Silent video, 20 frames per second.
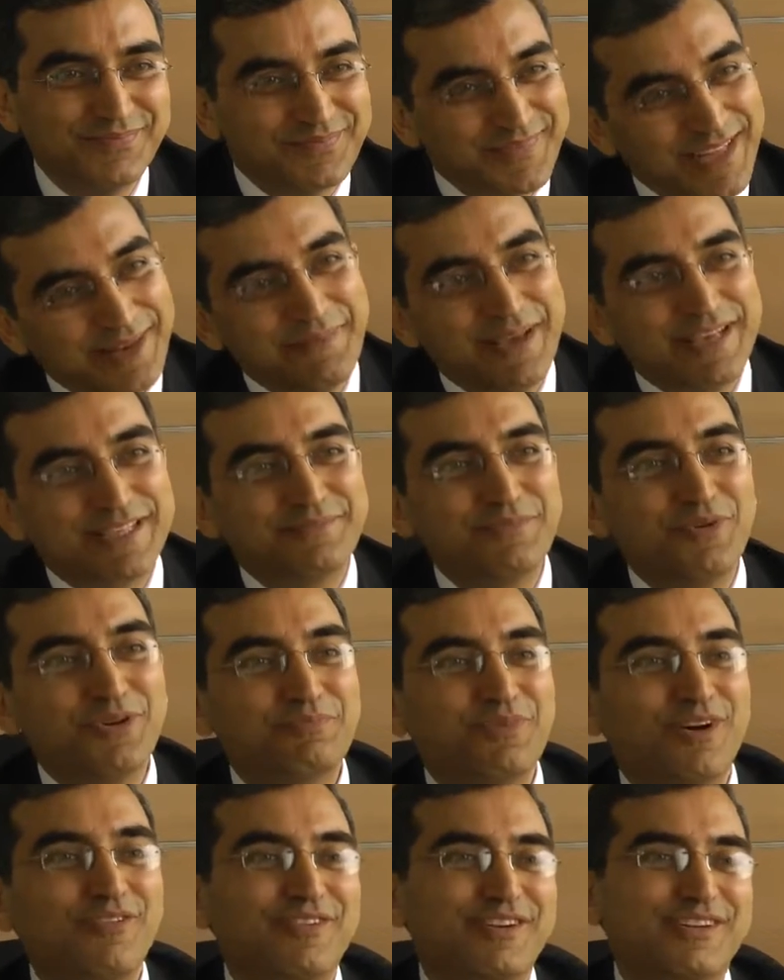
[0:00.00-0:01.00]
that makes more
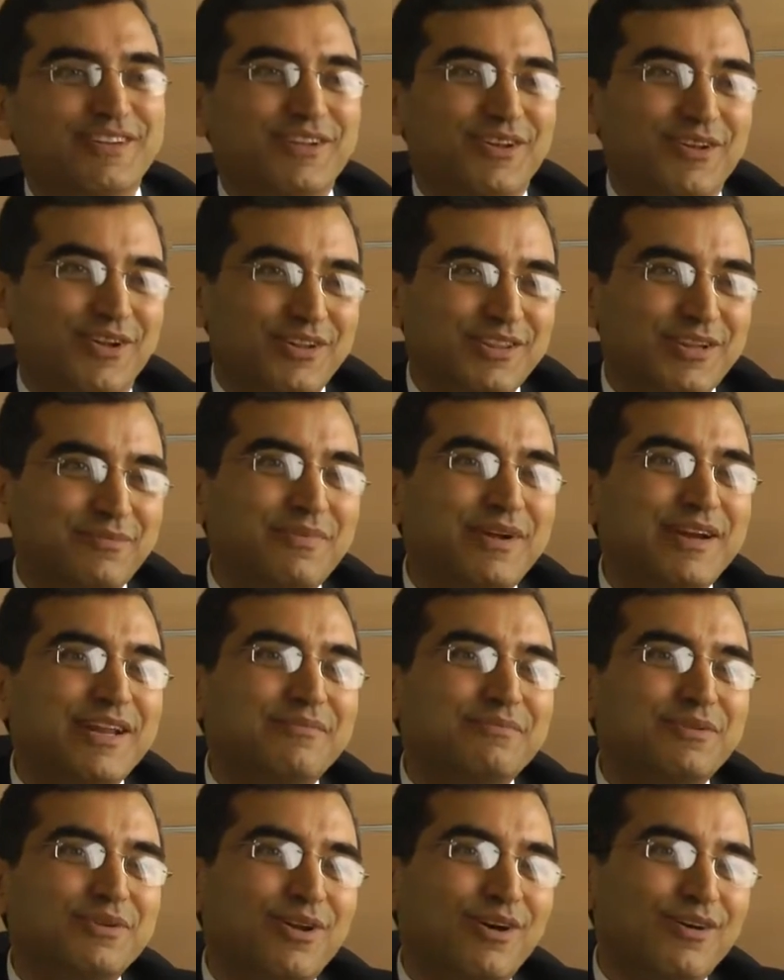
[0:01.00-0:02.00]
profit in the
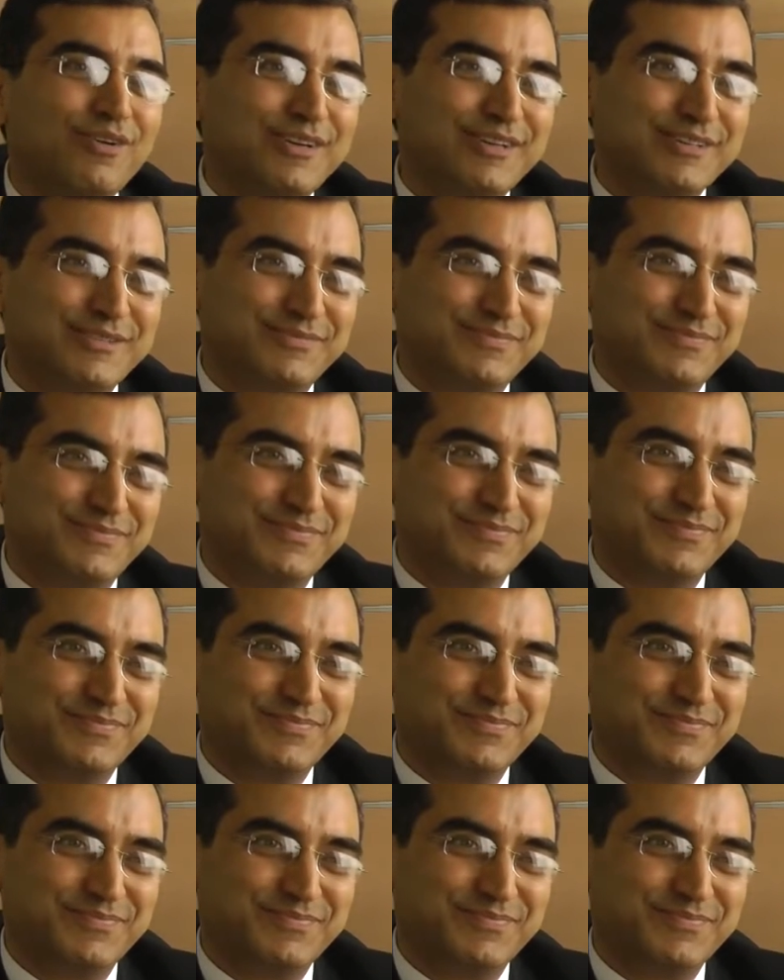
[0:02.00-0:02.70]
medium to long term.